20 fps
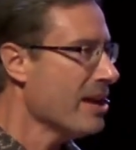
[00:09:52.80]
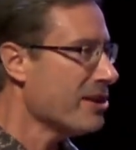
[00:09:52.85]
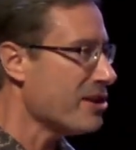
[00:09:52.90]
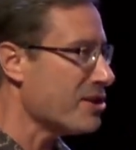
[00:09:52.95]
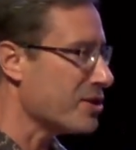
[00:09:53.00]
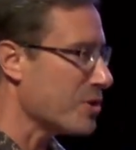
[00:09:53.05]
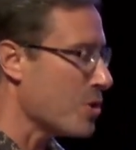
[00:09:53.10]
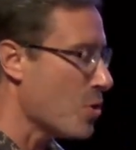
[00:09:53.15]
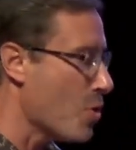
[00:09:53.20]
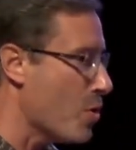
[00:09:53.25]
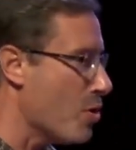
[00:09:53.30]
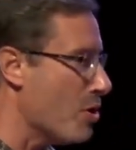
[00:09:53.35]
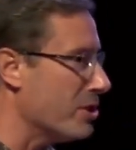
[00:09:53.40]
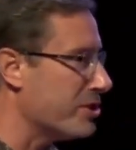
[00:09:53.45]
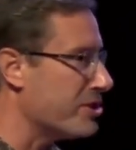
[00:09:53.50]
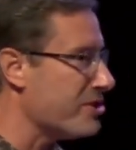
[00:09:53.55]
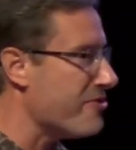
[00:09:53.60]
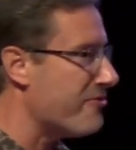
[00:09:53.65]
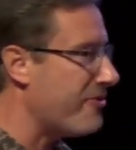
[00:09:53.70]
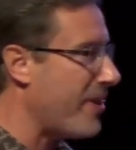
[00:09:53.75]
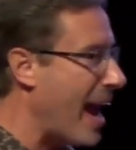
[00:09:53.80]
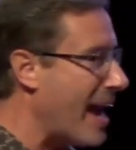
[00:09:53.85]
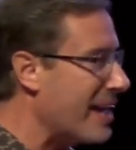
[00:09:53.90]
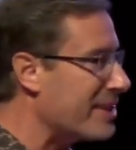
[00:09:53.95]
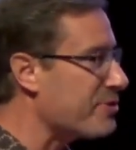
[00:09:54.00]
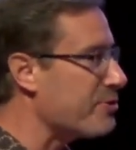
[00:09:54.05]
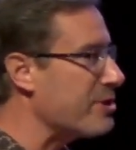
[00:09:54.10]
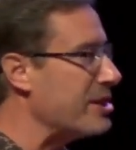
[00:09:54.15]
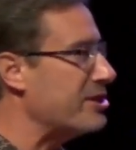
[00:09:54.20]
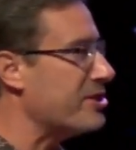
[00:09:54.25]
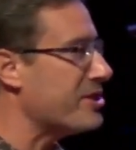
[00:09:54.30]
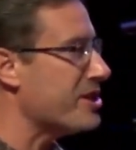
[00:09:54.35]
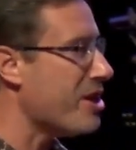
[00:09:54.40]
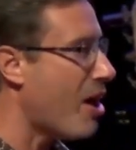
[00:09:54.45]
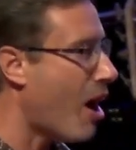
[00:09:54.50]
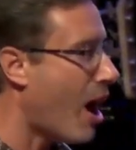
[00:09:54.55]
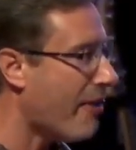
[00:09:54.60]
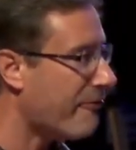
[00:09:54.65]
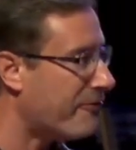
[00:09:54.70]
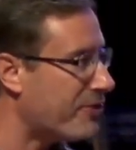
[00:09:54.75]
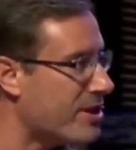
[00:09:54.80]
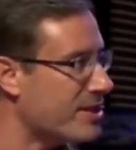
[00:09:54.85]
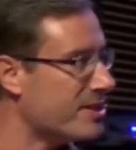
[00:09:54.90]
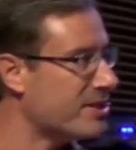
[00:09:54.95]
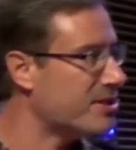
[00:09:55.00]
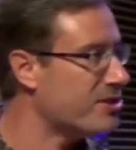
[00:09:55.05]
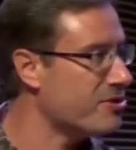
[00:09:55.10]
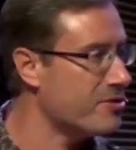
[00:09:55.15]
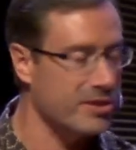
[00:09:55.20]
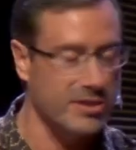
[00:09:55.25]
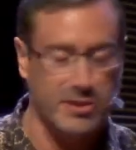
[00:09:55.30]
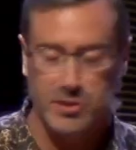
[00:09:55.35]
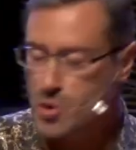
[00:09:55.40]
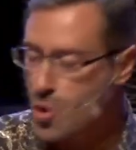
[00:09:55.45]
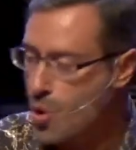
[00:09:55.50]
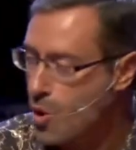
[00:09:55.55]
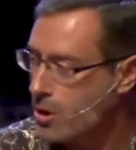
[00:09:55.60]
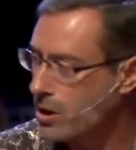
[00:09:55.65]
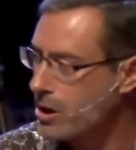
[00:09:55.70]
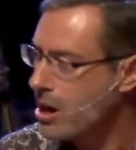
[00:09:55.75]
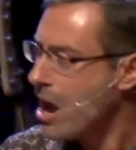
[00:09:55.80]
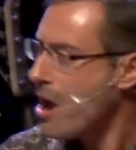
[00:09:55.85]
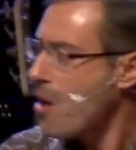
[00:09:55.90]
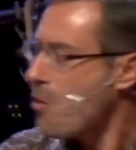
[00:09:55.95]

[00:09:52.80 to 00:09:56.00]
to school, to the factory, to the office, to the store,